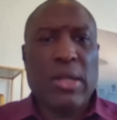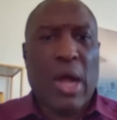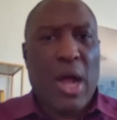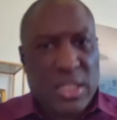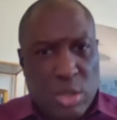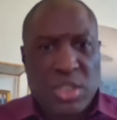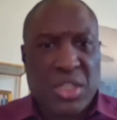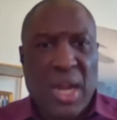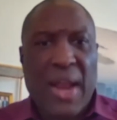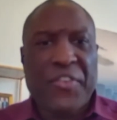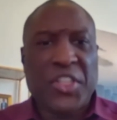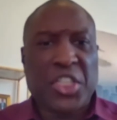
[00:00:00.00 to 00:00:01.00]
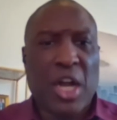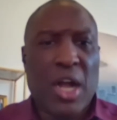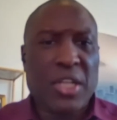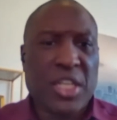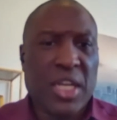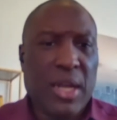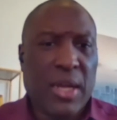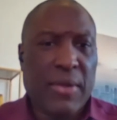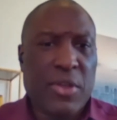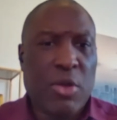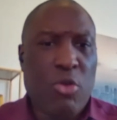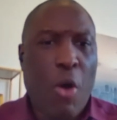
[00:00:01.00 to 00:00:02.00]
Arsenal still have a chance in
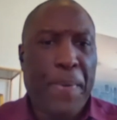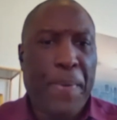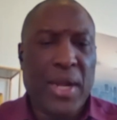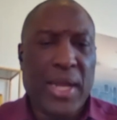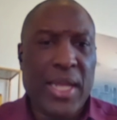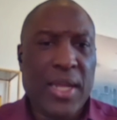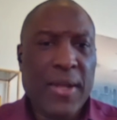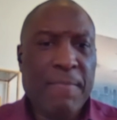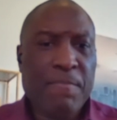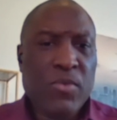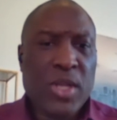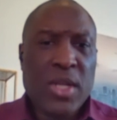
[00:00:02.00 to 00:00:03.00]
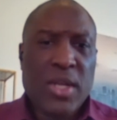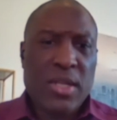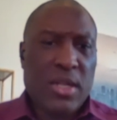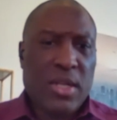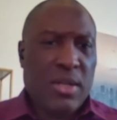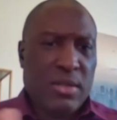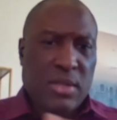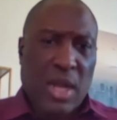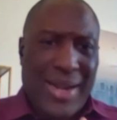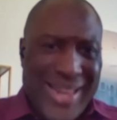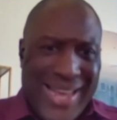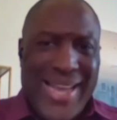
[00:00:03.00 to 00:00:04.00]
the Europa League,
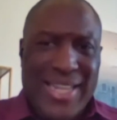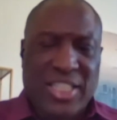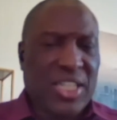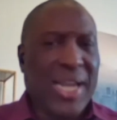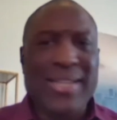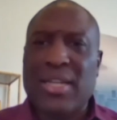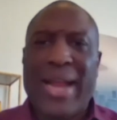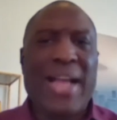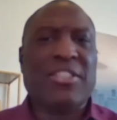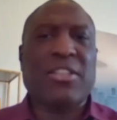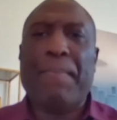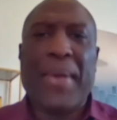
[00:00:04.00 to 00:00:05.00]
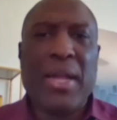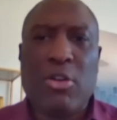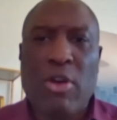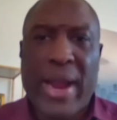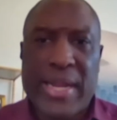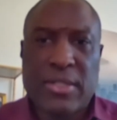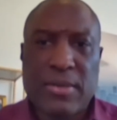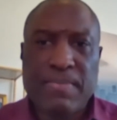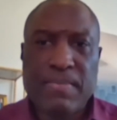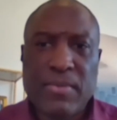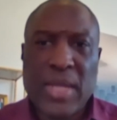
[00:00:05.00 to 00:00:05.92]
The league season hasn't been great.